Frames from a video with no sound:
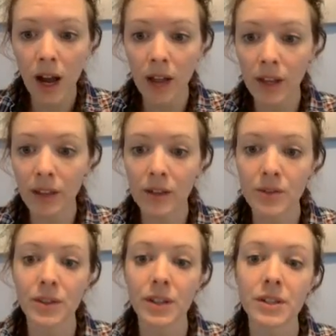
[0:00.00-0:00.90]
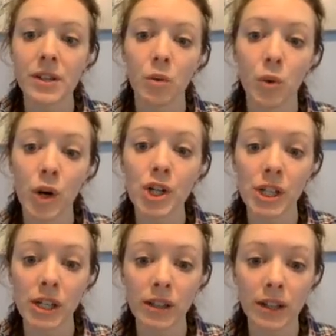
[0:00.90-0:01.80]
And then there's this
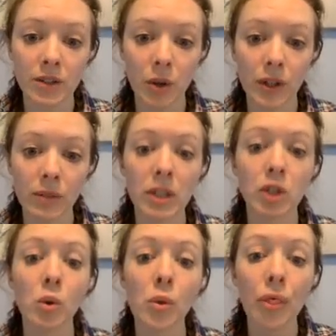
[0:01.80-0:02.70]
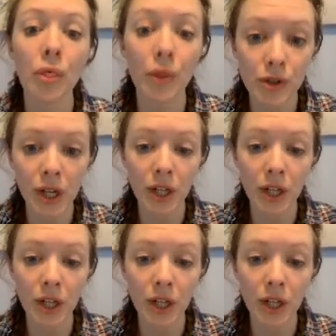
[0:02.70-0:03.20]
worksheet that is going to be due Thursday.